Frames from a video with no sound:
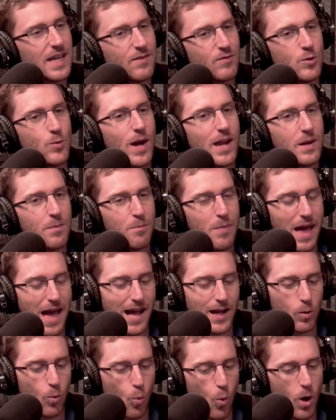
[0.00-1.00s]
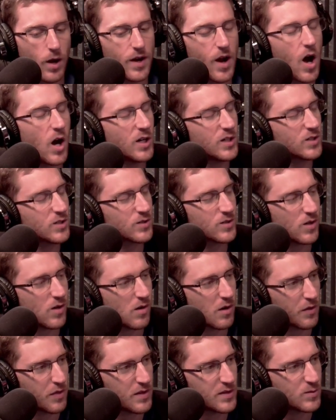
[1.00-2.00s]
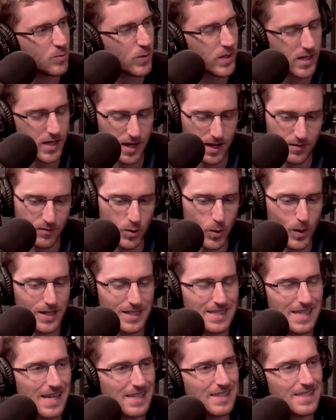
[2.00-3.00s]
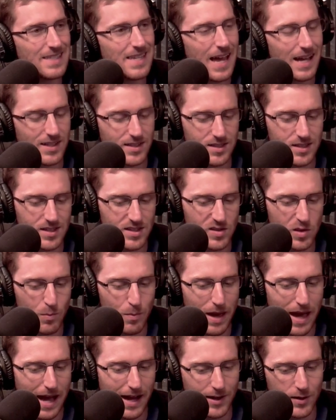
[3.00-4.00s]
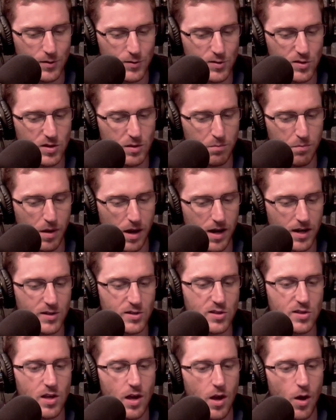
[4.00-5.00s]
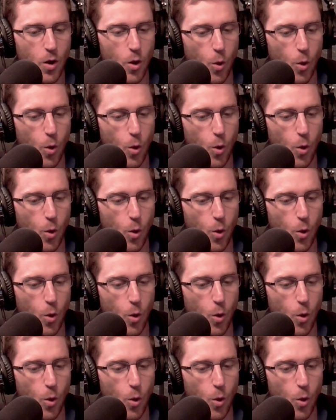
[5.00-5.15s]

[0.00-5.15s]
If you had to back one underdog this weekend, if you had to take the Texans, the Packers, the Bucs,